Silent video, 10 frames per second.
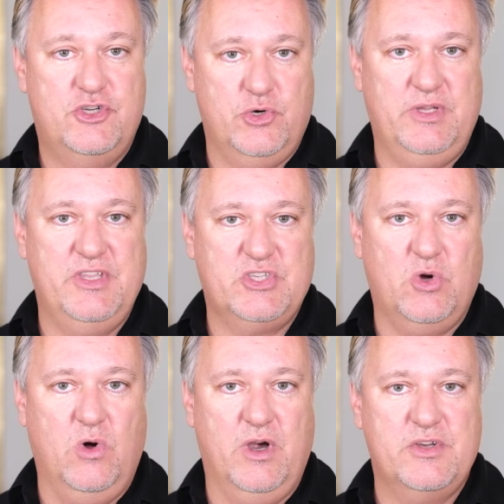During this
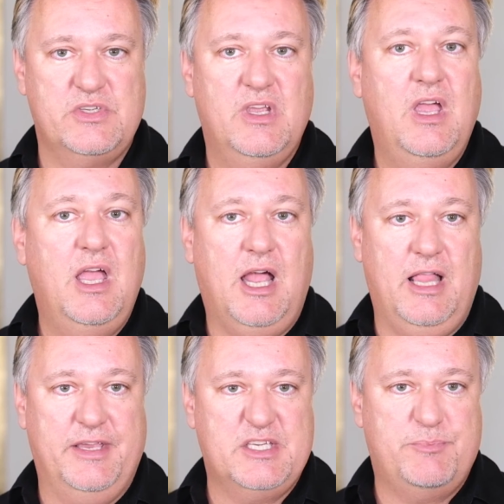course,
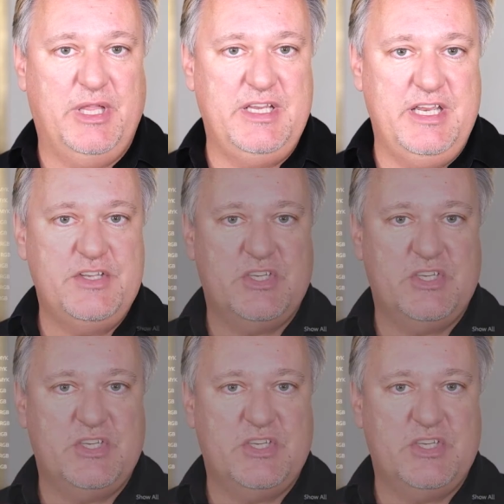I'll explain each